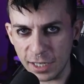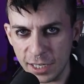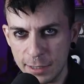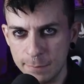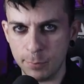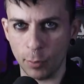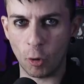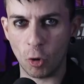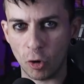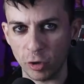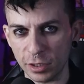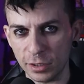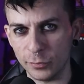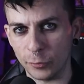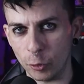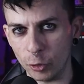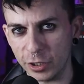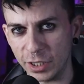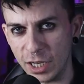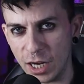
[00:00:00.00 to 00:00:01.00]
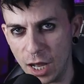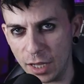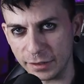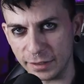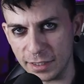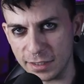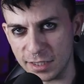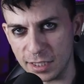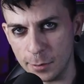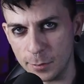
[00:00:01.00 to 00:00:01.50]
and important for the
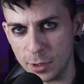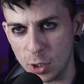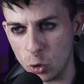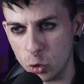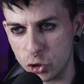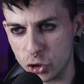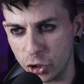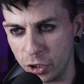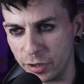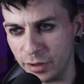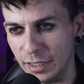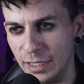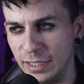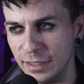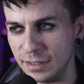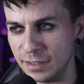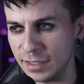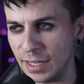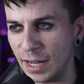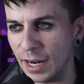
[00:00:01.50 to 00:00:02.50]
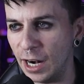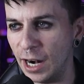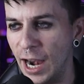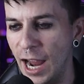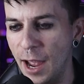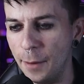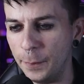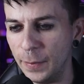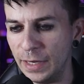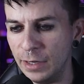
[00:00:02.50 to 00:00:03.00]
gothic subculture things that are
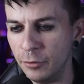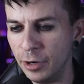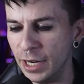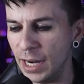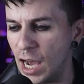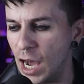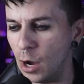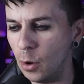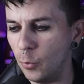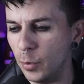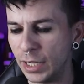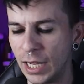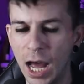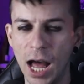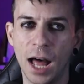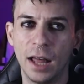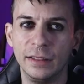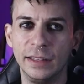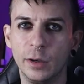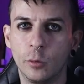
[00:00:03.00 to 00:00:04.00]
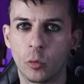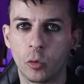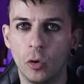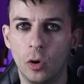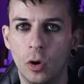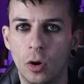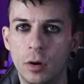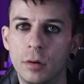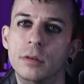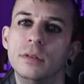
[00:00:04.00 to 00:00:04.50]
happening right now. We got The
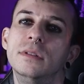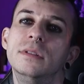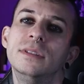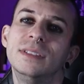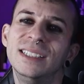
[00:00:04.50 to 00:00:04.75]
Crow,